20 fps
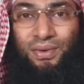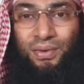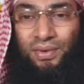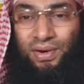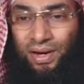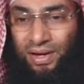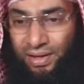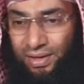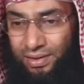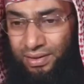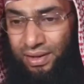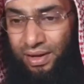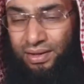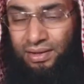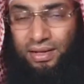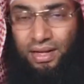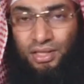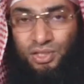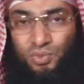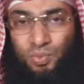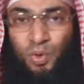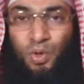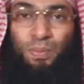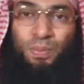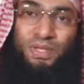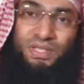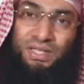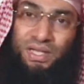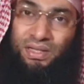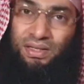Or I take small
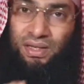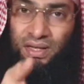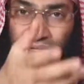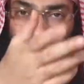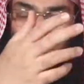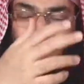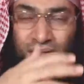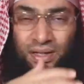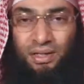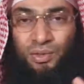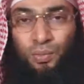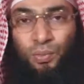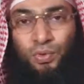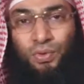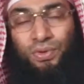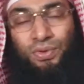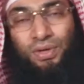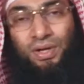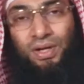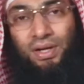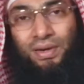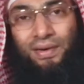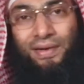piece and they eat more.